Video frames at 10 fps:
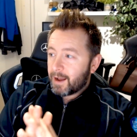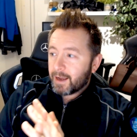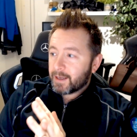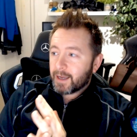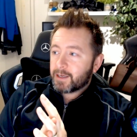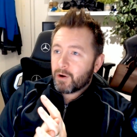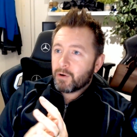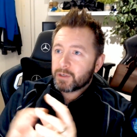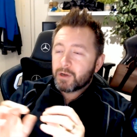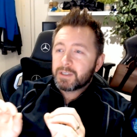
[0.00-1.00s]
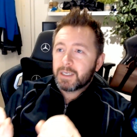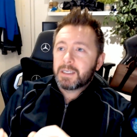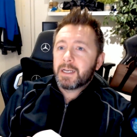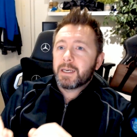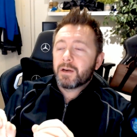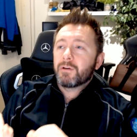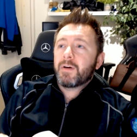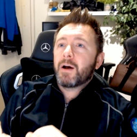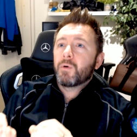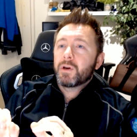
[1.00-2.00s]
I can't articulate enough
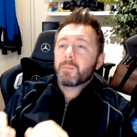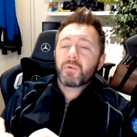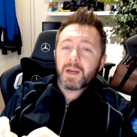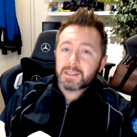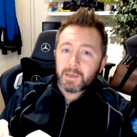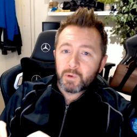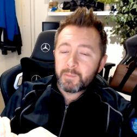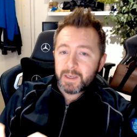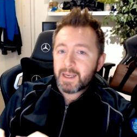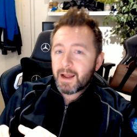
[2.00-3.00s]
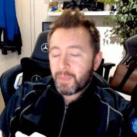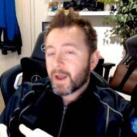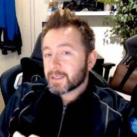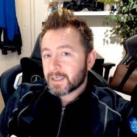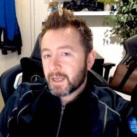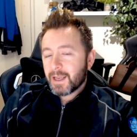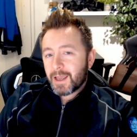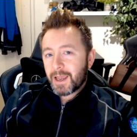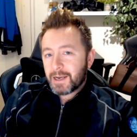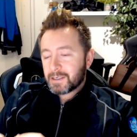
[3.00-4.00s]
how unimpressed I will be at that,
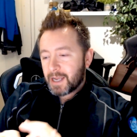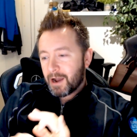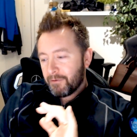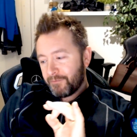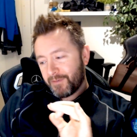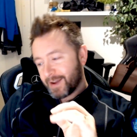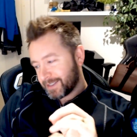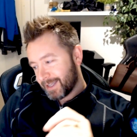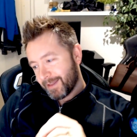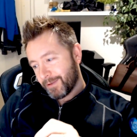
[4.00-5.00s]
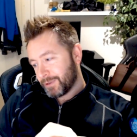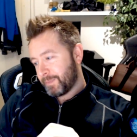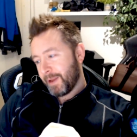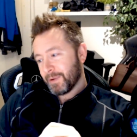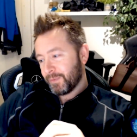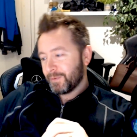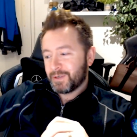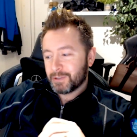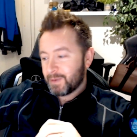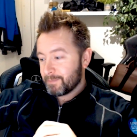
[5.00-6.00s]
and how fast those people will
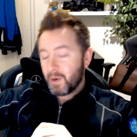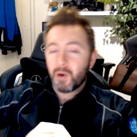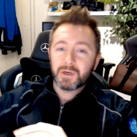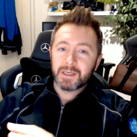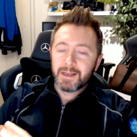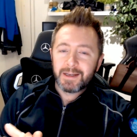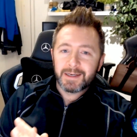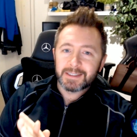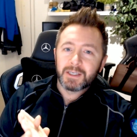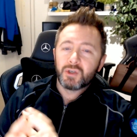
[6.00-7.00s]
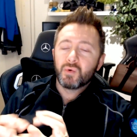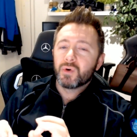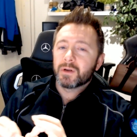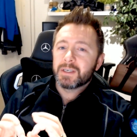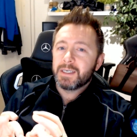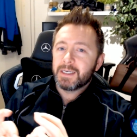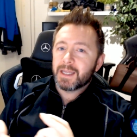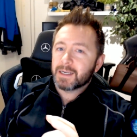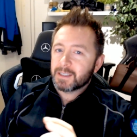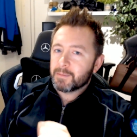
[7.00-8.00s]
just be blocked, because I do not need
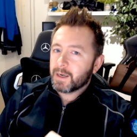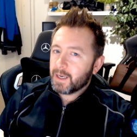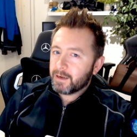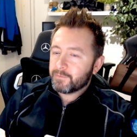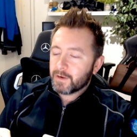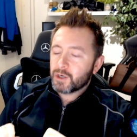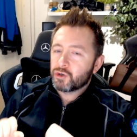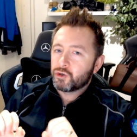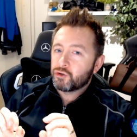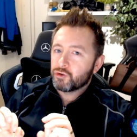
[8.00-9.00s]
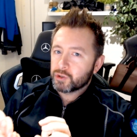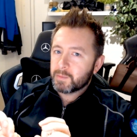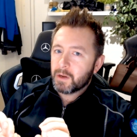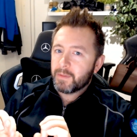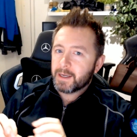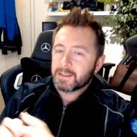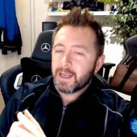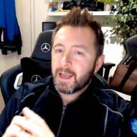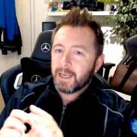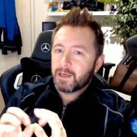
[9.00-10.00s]
that in my life. Trust me on that.
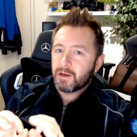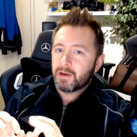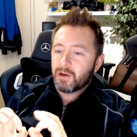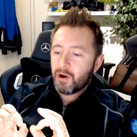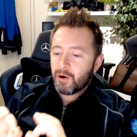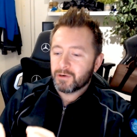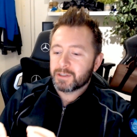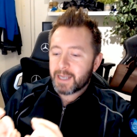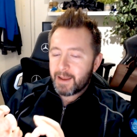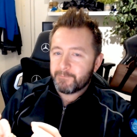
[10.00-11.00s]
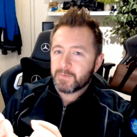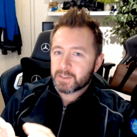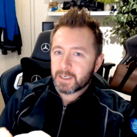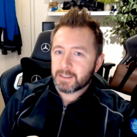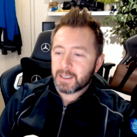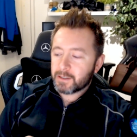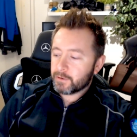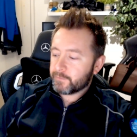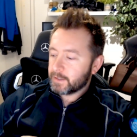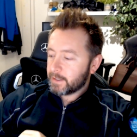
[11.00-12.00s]
I can't emphasize that
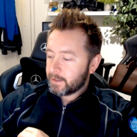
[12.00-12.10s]
enough.